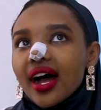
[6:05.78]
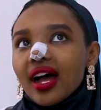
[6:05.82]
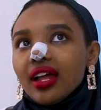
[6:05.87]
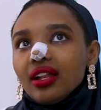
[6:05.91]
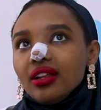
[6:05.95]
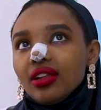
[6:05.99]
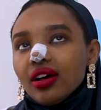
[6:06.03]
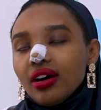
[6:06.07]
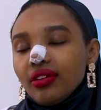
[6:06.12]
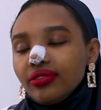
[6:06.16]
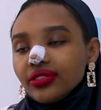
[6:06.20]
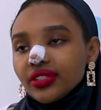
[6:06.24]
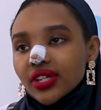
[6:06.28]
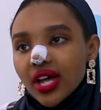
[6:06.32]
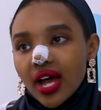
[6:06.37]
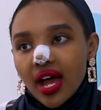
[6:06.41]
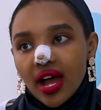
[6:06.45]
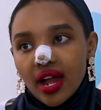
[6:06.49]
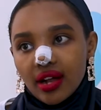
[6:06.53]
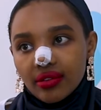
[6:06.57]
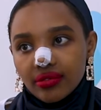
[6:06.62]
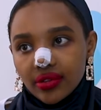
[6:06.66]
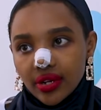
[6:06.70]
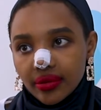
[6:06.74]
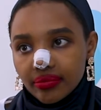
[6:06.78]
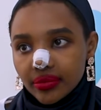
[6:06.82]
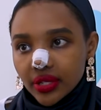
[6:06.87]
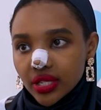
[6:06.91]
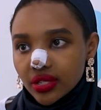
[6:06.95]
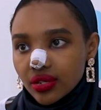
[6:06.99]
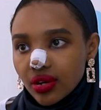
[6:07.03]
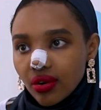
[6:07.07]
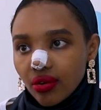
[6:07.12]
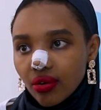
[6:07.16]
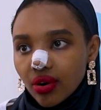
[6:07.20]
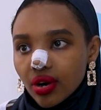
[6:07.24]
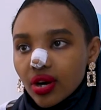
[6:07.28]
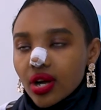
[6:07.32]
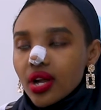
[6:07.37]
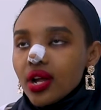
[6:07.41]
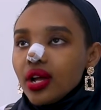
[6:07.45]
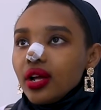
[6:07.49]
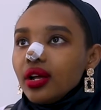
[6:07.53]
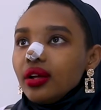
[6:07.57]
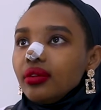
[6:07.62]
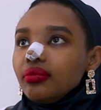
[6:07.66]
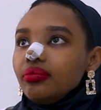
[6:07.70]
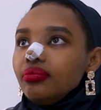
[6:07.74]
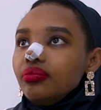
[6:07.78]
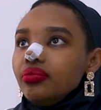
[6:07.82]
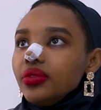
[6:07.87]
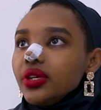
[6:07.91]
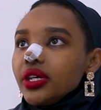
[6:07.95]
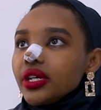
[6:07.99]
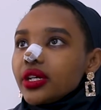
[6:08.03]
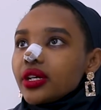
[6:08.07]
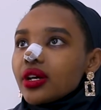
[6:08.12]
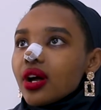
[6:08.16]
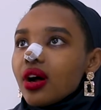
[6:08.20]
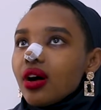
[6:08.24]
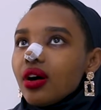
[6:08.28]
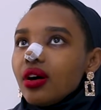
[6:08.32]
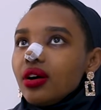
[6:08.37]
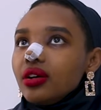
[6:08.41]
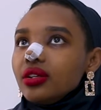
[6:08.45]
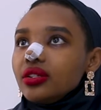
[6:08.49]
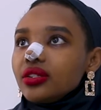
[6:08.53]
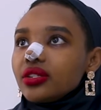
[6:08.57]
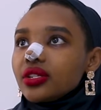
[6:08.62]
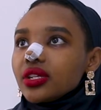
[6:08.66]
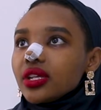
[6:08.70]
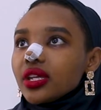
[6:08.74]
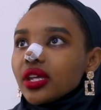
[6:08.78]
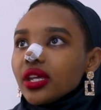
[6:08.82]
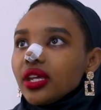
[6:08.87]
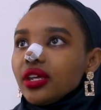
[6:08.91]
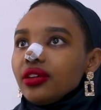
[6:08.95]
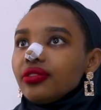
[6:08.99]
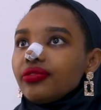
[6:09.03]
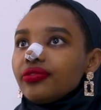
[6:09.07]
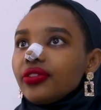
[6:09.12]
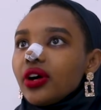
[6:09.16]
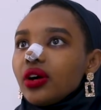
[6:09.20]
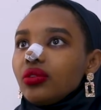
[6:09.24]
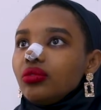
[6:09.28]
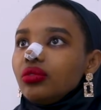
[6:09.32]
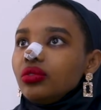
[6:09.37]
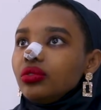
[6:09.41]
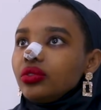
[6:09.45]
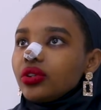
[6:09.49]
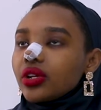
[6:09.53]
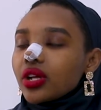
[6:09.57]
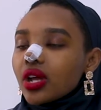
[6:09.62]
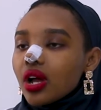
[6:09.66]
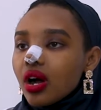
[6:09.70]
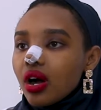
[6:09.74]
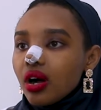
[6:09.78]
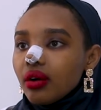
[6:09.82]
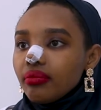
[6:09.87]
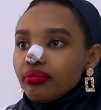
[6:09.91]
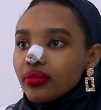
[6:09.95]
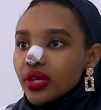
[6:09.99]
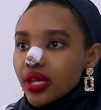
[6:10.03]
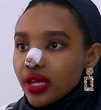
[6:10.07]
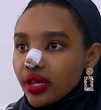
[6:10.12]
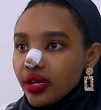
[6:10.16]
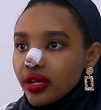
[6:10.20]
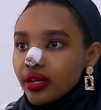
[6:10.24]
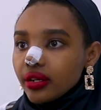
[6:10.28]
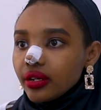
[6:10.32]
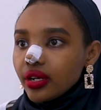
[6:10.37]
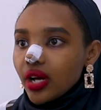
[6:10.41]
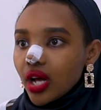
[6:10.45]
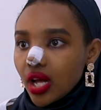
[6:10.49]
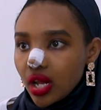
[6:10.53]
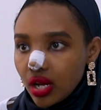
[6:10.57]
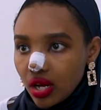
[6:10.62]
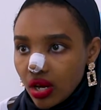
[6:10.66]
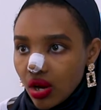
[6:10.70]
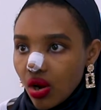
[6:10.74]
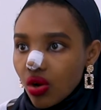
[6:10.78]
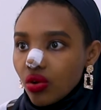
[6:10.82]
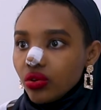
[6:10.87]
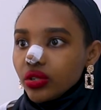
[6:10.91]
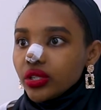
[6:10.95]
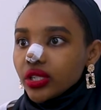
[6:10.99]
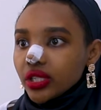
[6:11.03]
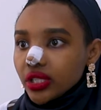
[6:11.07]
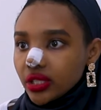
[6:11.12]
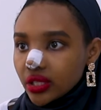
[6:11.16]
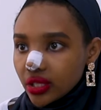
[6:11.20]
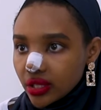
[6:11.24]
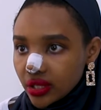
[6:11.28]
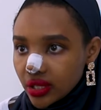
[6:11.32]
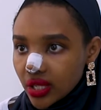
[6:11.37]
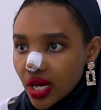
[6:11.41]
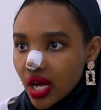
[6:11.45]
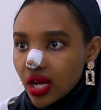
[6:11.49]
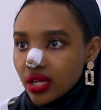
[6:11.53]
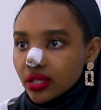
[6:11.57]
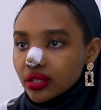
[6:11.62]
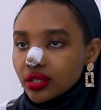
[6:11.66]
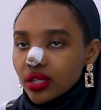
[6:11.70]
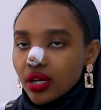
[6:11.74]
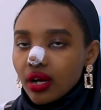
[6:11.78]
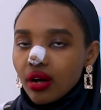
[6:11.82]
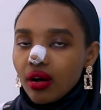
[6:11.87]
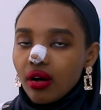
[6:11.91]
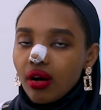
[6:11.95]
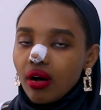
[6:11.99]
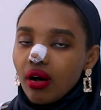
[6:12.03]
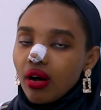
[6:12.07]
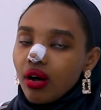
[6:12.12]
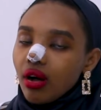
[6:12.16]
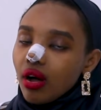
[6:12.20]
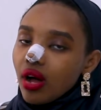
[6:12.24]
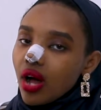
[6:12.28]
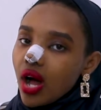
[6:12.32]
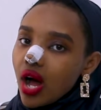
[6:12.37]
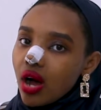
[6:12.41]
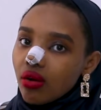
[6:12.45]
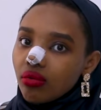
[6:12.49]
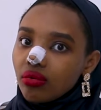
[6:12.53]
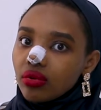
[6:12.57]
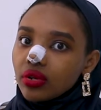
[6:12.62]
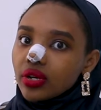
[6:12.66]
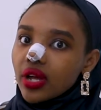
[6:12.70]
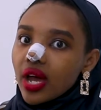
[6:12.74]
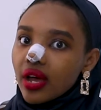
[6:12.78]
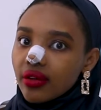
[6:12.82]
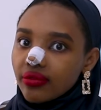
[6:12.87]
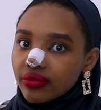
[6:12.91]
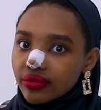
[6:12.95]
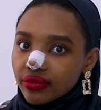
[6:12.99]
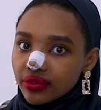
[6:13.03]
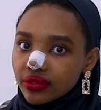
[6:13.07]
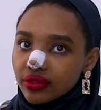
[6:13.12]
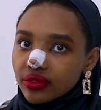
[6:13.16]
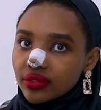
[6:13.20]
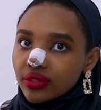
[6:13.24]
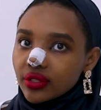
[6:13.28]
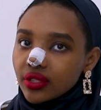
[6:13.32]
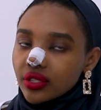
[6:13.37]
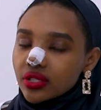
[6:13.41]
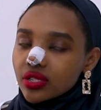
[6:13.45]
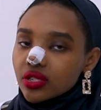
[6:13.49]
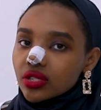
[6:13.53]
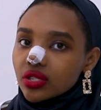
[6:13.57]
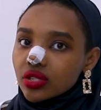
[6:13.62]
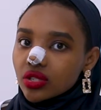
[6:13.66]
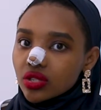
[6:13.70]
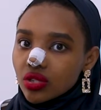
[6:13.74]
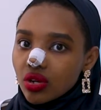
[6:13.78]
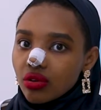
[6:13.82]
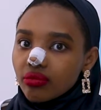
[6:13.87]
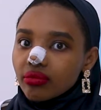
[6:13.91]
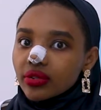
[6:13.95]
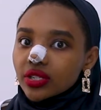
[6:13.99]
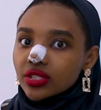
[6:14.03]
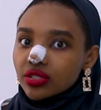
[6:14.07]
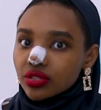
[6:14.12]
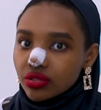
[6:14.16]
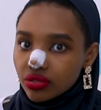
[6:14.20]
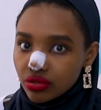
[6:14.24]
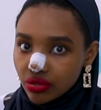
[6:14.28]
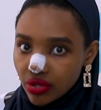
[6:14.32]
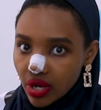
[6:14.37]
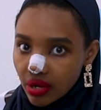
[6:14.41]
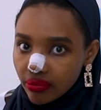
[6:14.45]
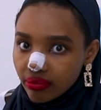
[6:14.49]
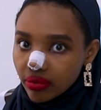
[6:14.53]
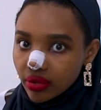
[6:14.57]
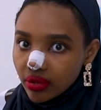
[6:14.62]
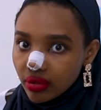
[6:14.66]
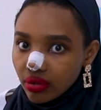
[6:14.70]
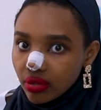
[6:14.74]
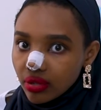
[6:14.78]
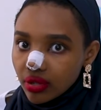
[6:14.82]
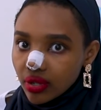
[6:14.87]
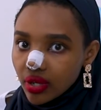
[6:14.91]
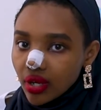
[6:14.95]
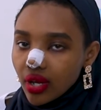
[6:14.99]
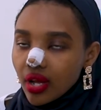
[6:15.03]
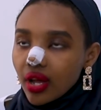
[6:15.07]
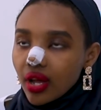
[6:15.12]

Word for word: I loved AriaMedTour because if I would come here alone in Iran, oh, I would have so much trouble.